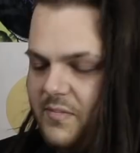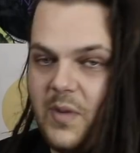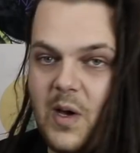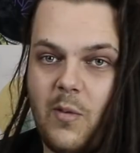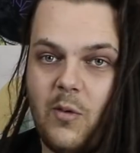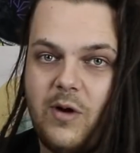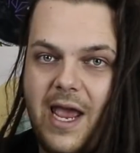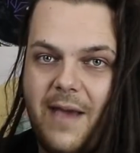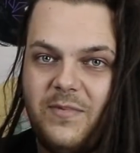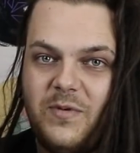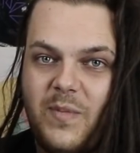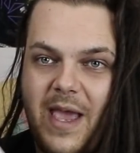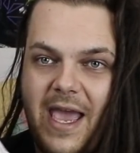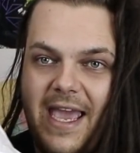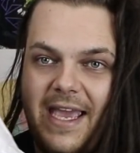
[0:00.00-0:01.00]
Bubble wrapped
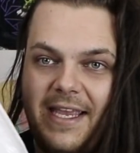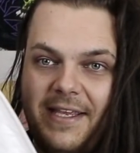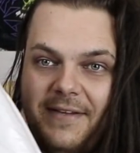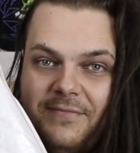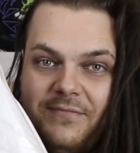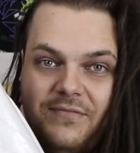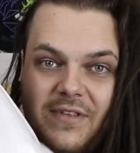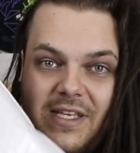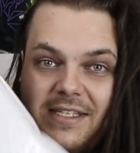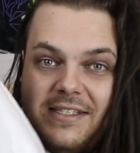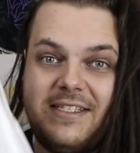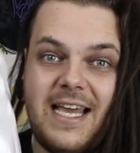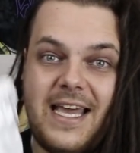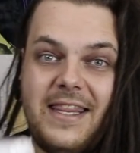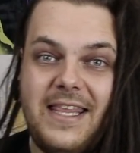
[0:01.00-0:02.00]
bag
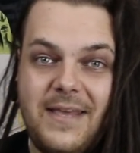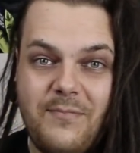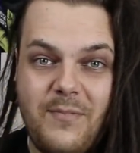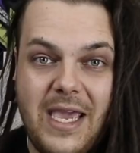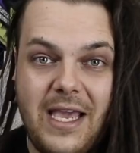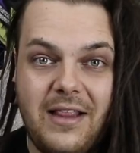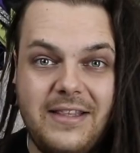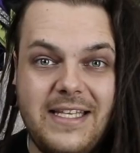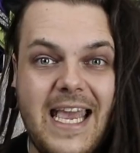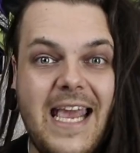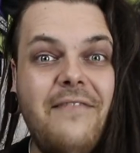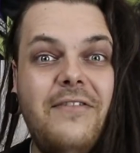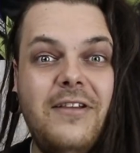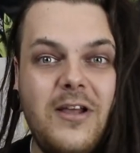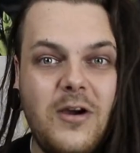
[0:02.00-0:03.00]
inside the mailed
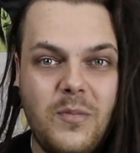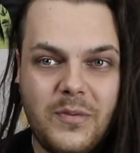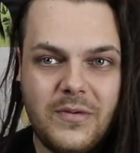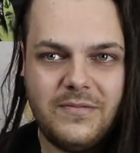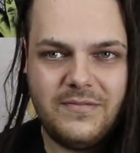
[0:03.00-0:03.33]
envelope.